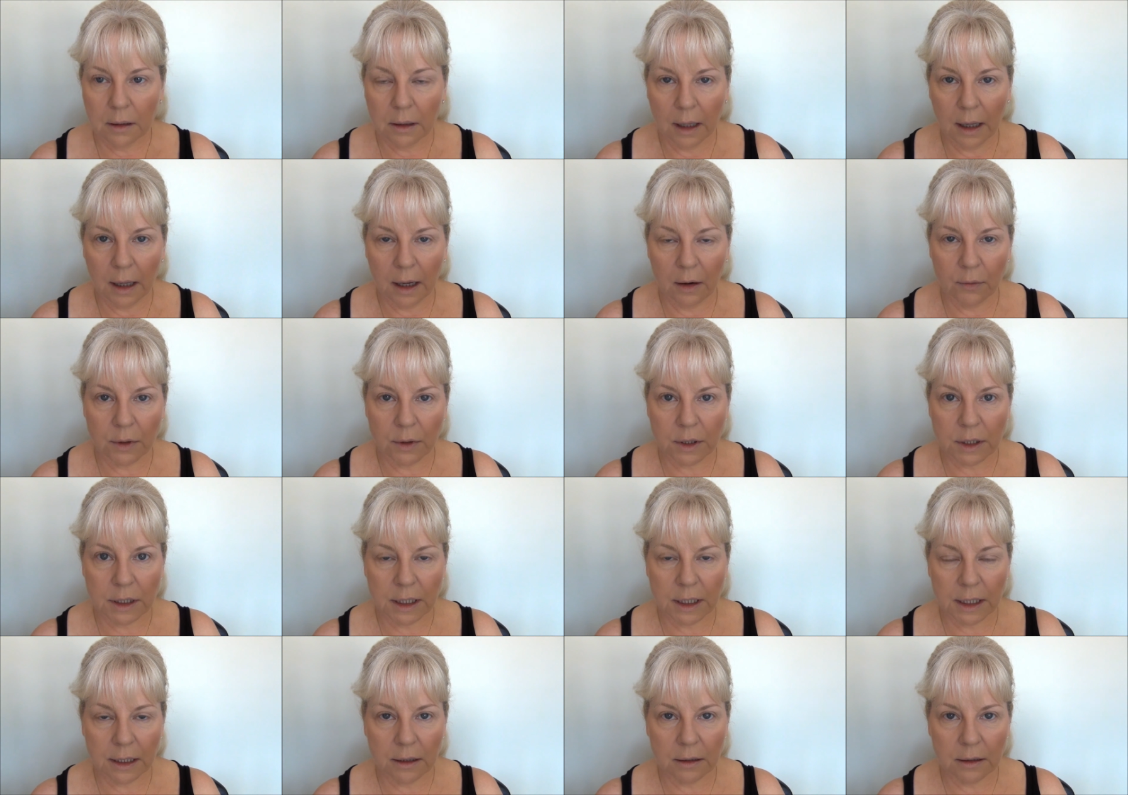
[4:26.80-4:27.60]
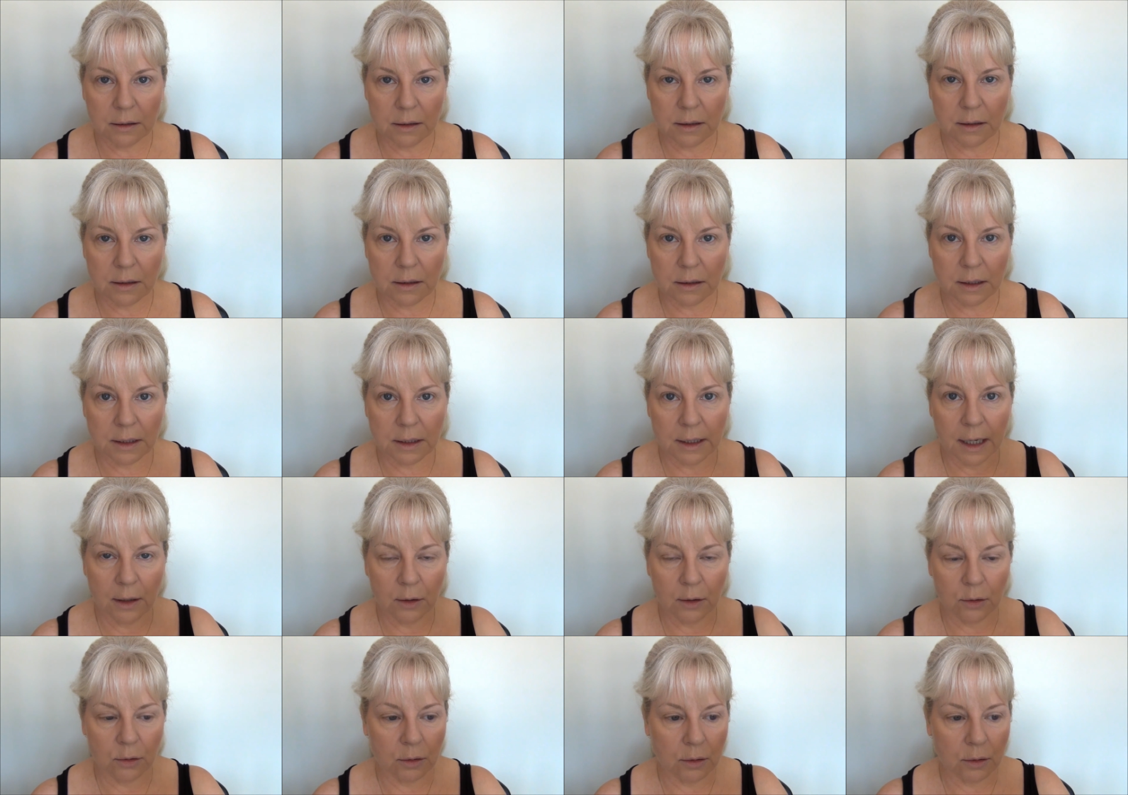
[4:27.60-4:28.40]
How ridiculous does
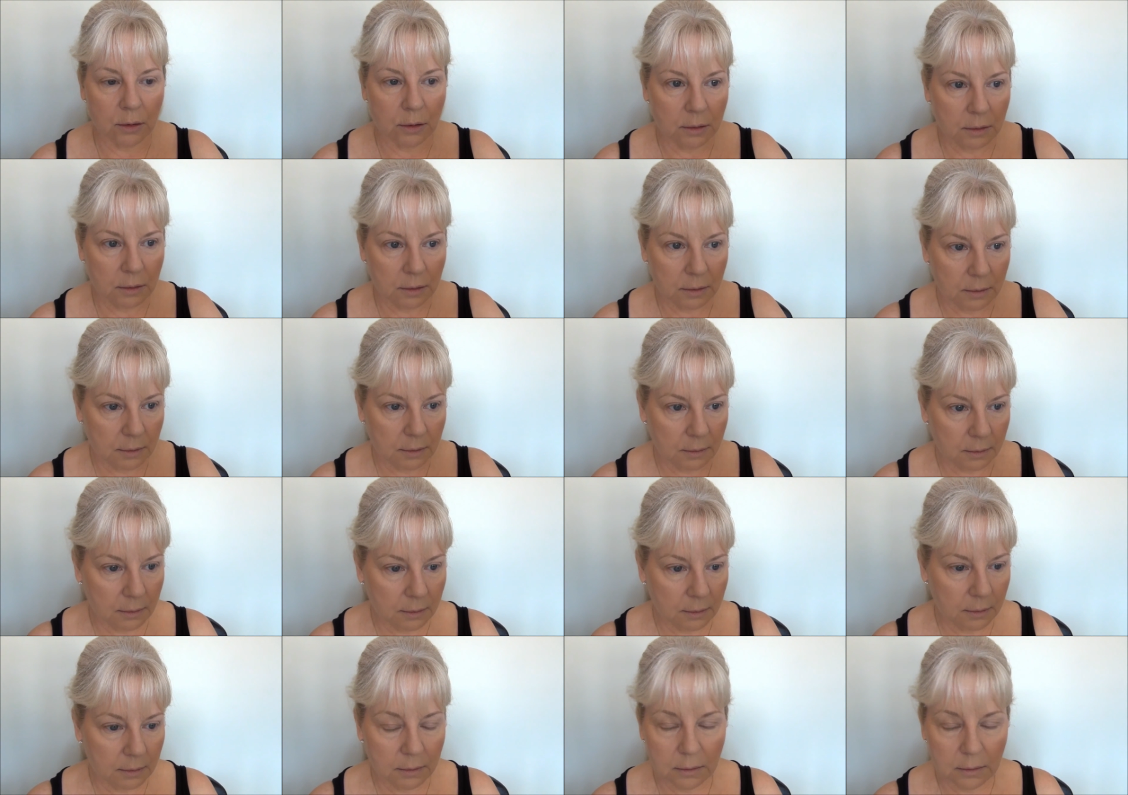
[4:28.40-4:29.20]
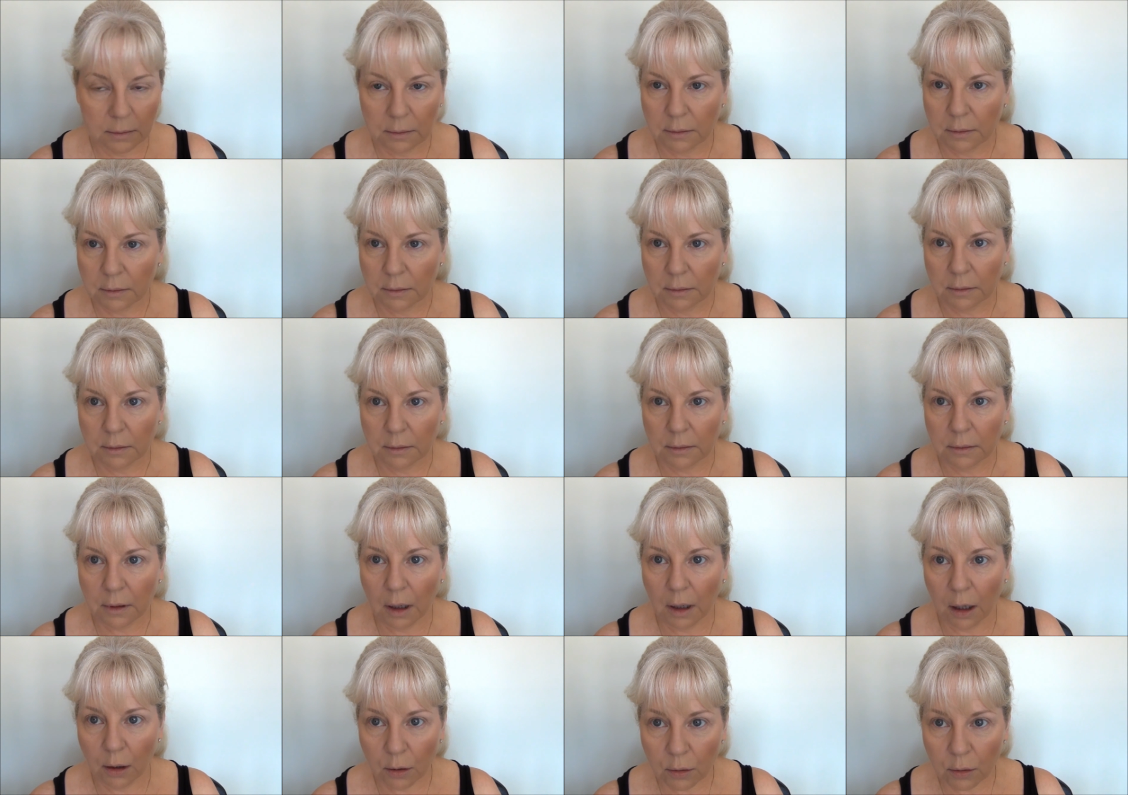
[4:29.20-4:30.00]
that look?
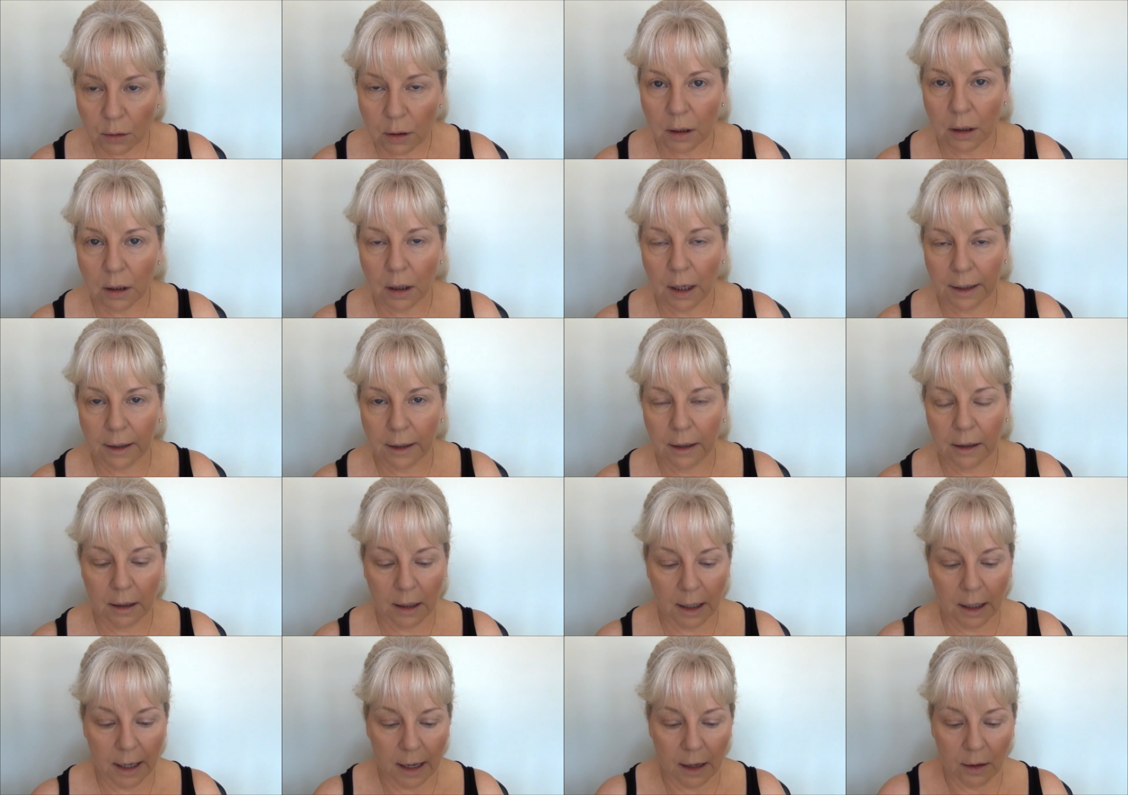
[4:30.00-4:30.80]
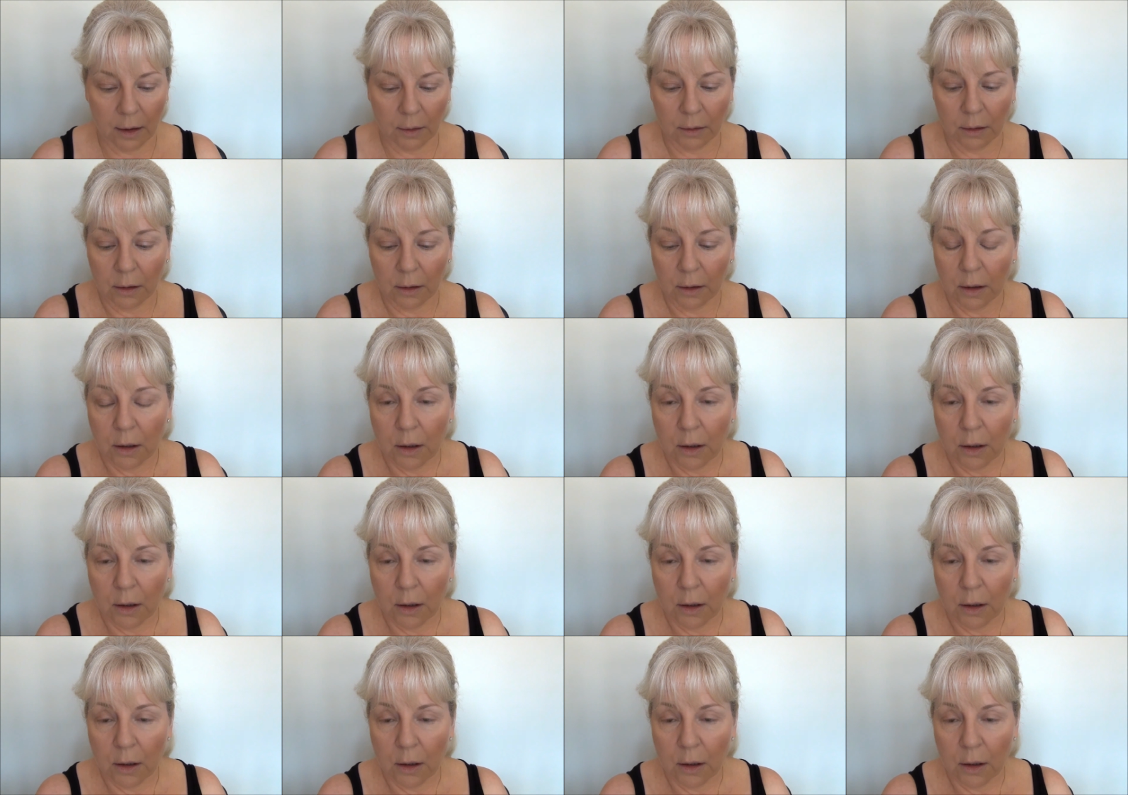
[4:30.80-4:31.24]
I look like a clown.